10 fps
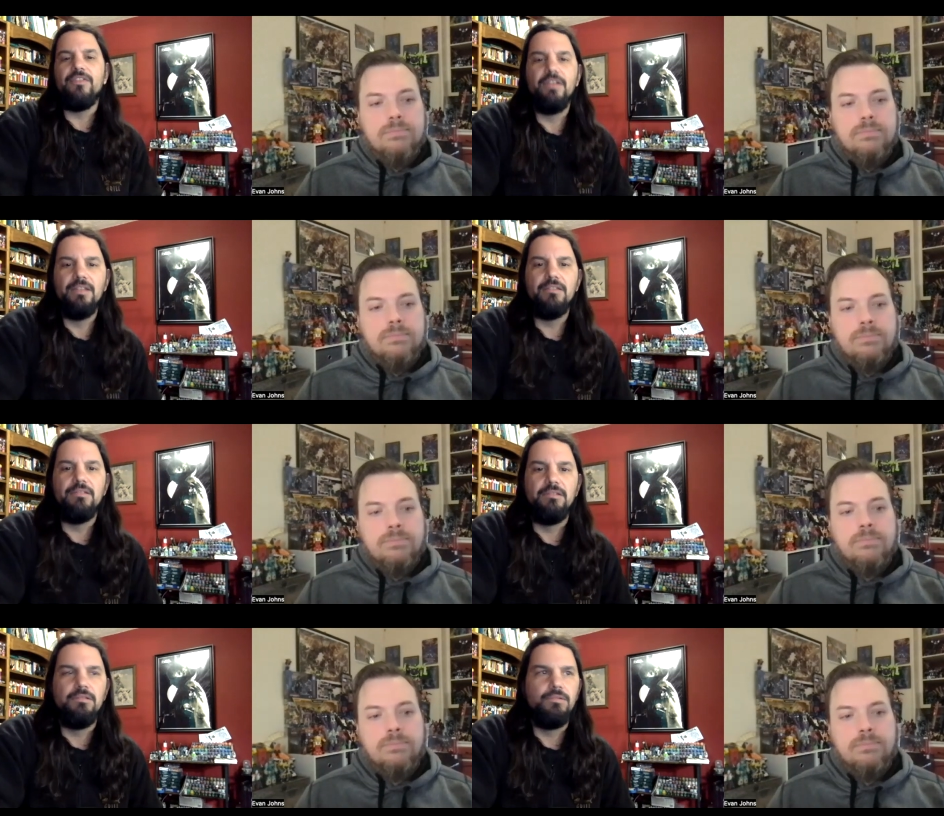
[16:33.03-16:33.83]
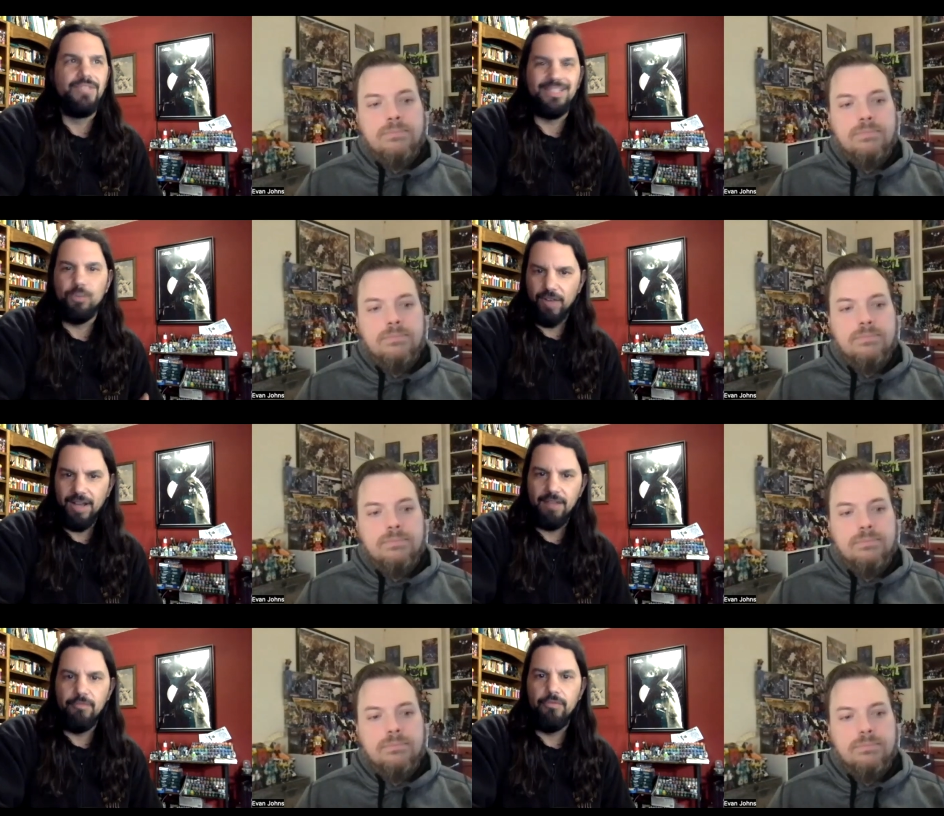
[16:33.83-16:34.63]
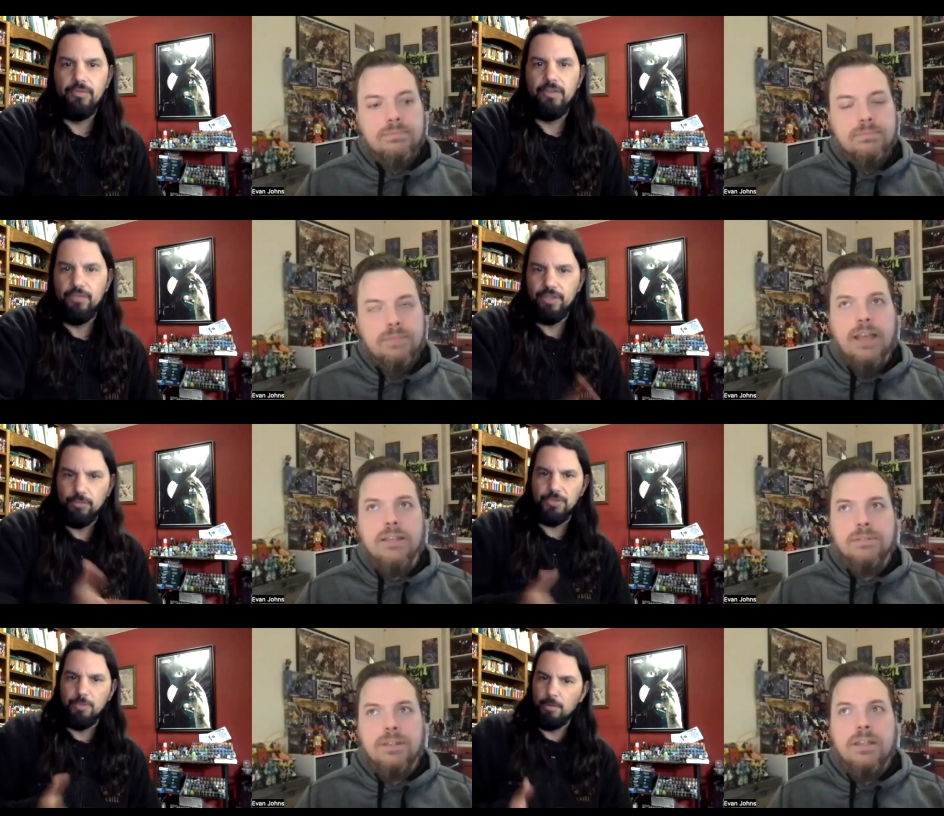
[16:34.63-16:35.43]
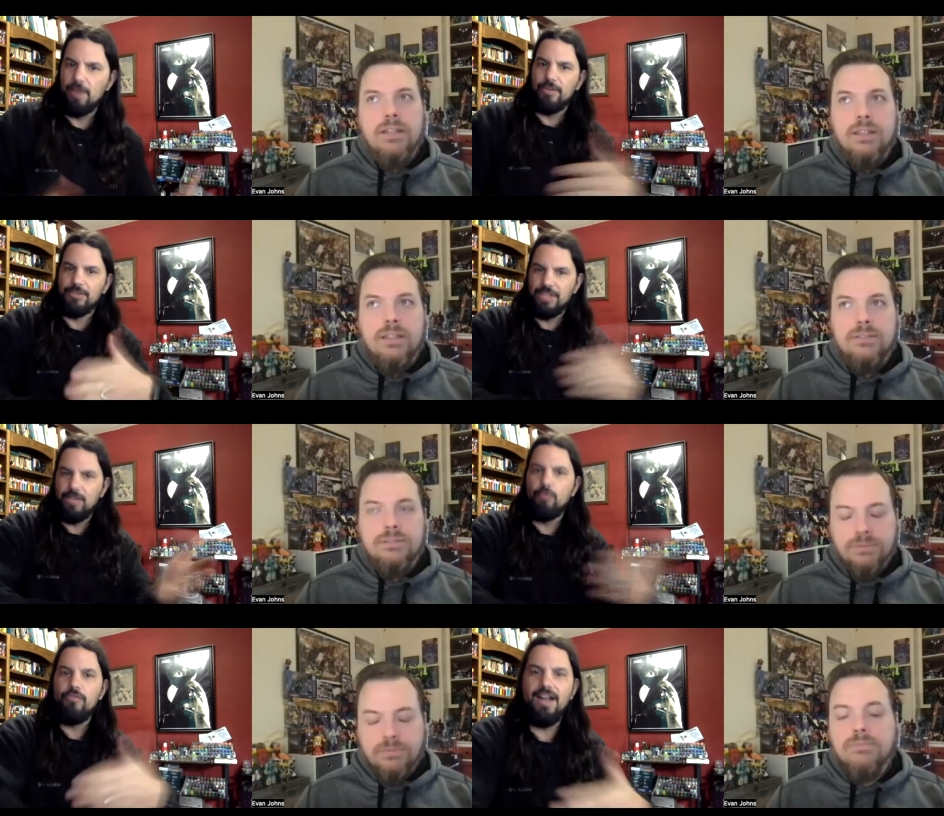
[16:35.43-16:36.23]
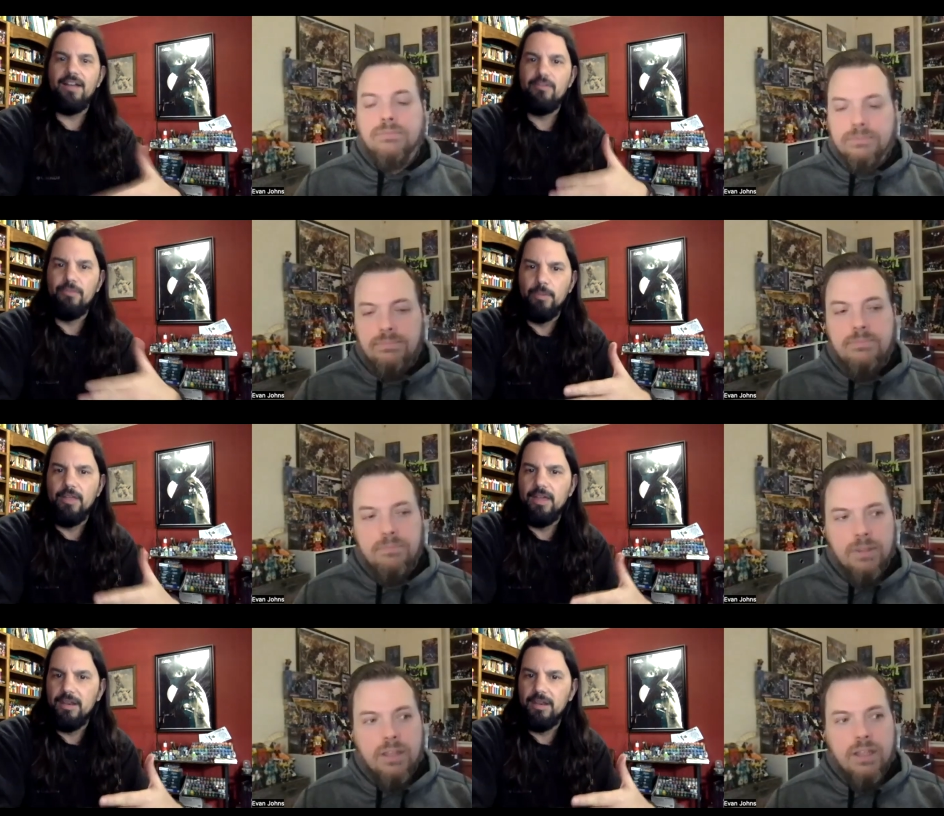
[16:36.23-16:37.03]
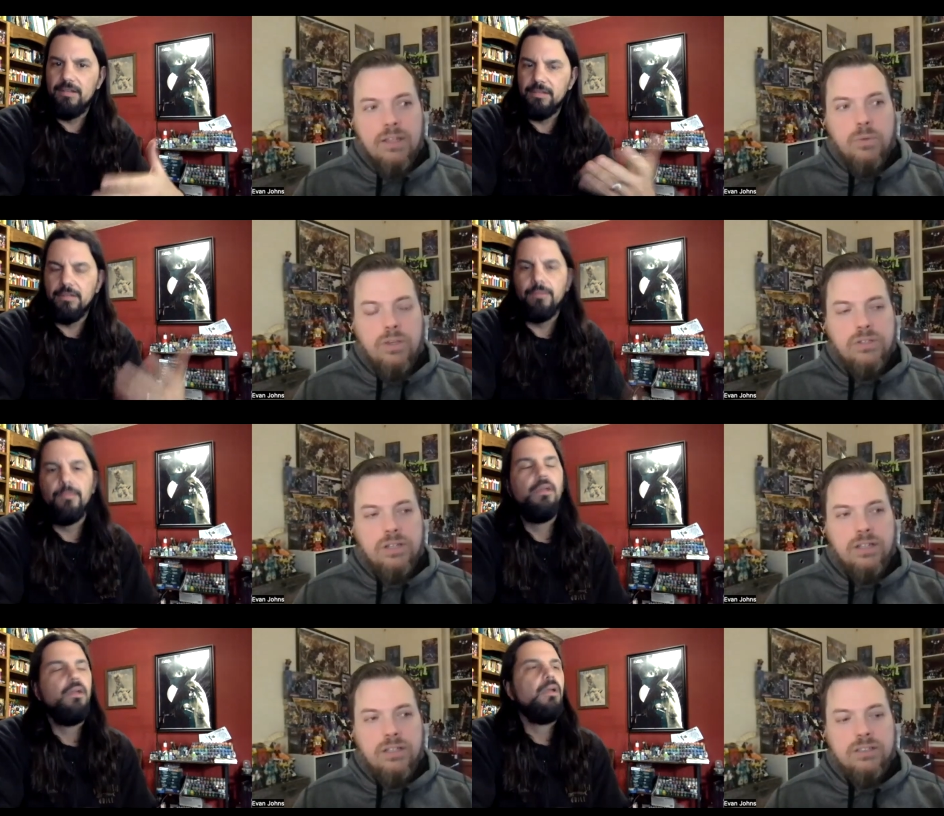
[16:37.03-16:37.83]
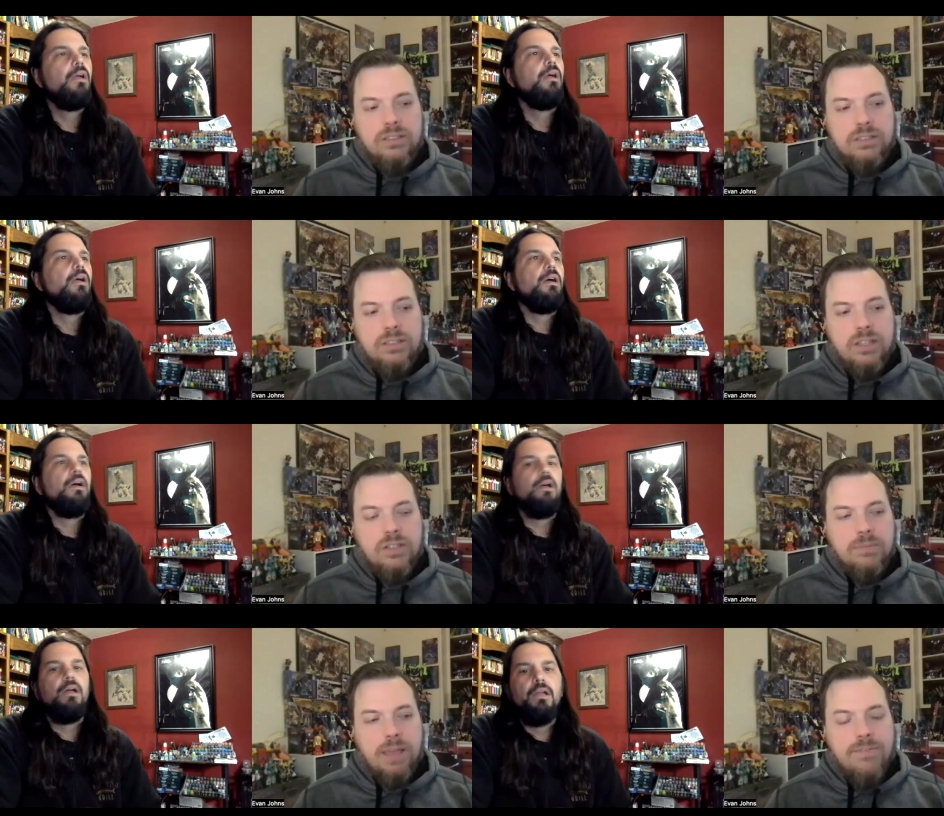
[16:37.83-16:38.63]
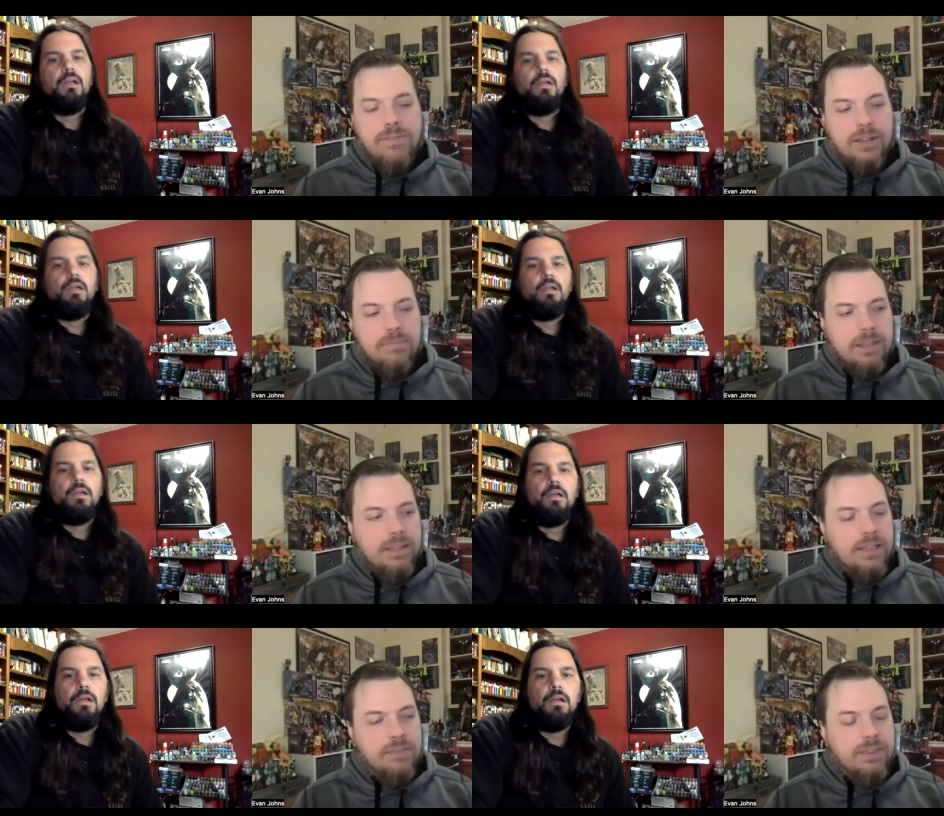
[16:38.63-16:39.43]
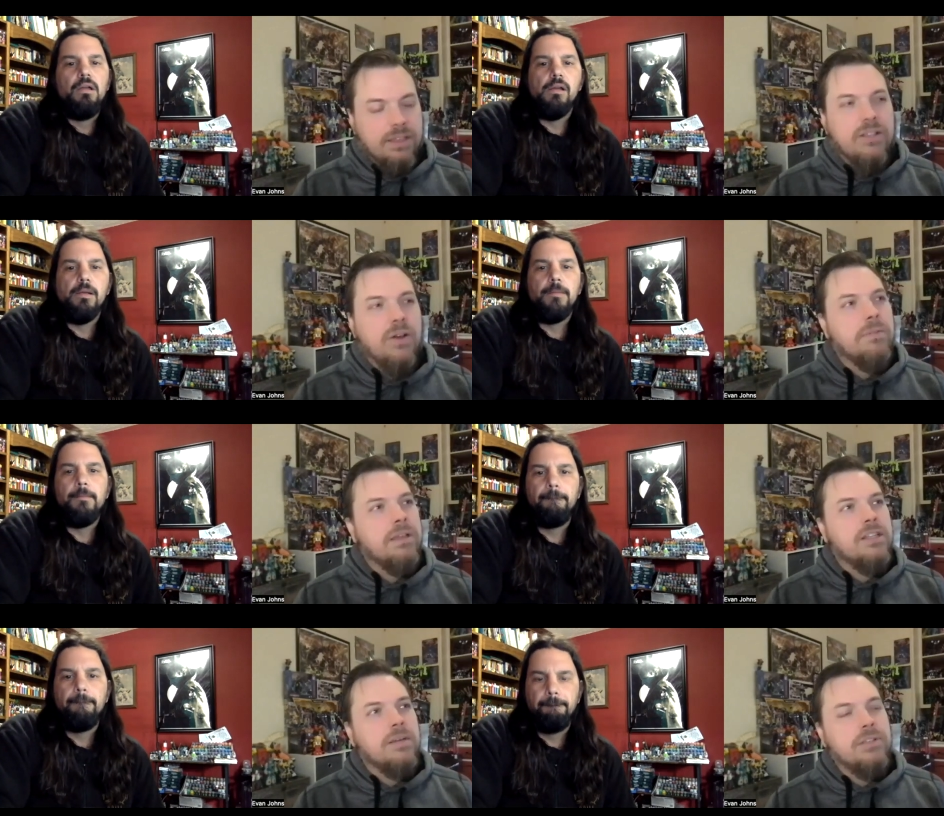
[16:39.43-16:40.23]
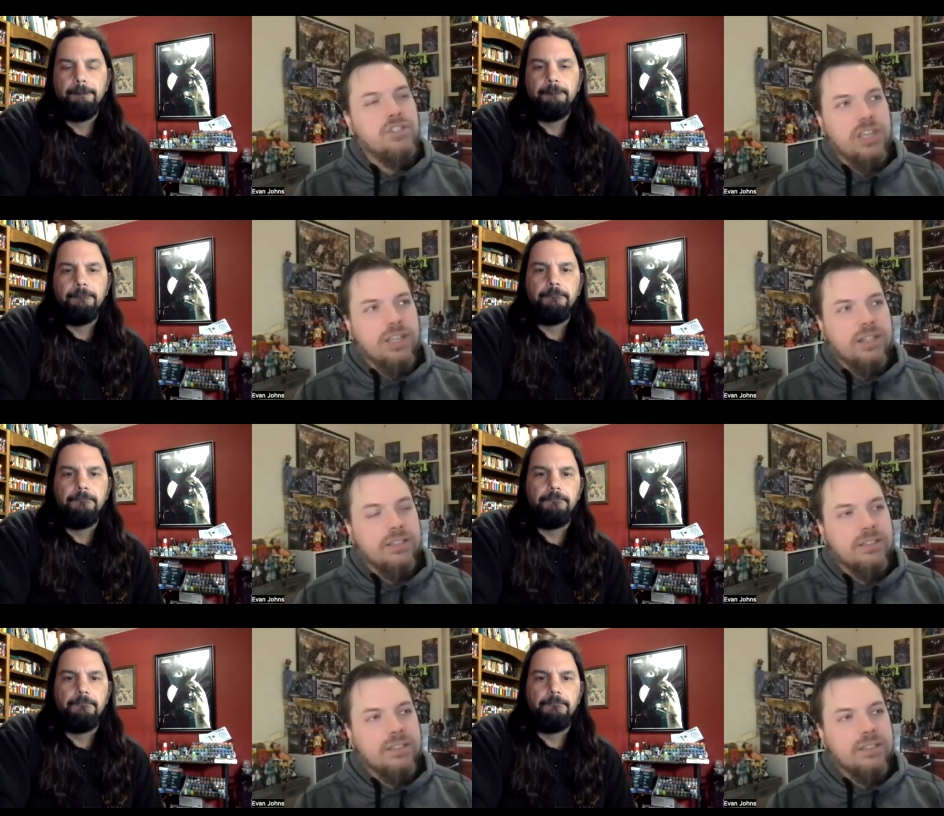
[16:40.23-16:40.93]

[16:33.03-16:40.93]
Speaker 1: at 605. Everything was yeah. remember
Speaker 2: everything was at 05. Remember that? So we used to they used to have um no I'm thinking WGN